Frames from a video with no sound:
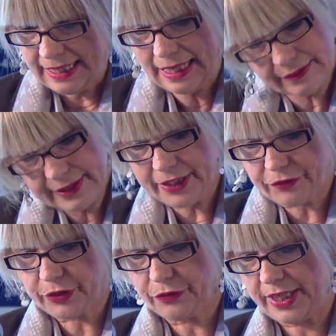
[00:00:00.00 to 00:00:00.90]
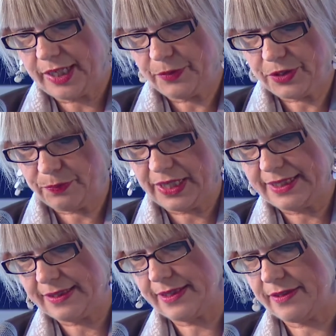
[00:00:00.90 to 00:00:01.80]
and delivery of Airbus
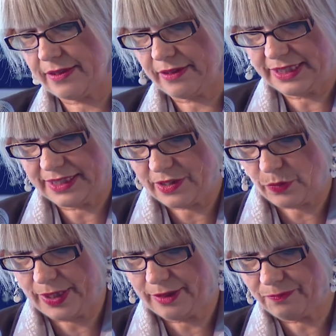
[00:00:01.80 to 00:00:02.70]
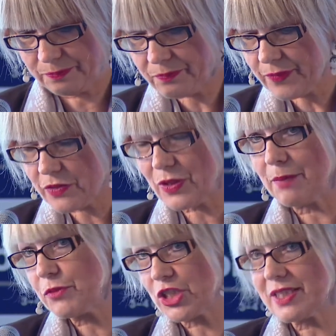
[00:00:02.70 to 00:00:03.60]
planes has started as well. So
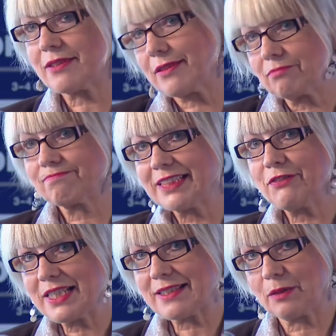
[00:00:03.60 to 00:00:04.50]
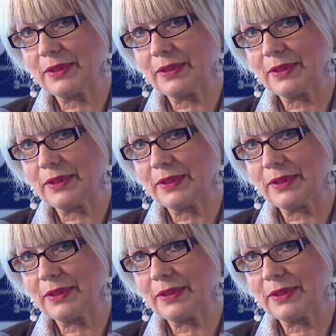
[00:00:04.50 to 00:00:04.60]
I'm just giving some